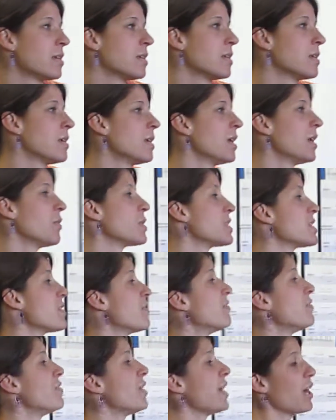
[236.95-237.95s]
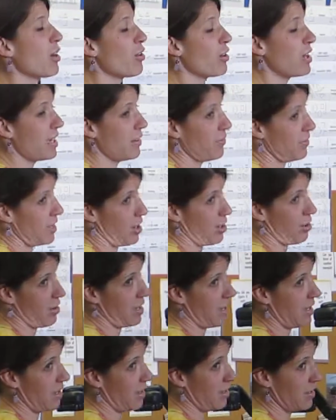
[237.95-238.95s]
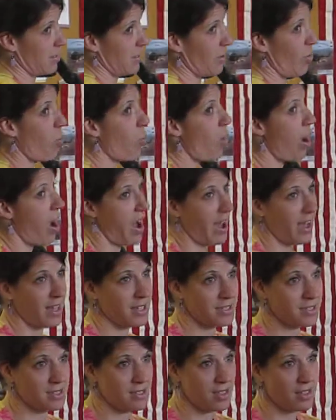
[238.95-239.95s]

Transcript: It was a very, very wise,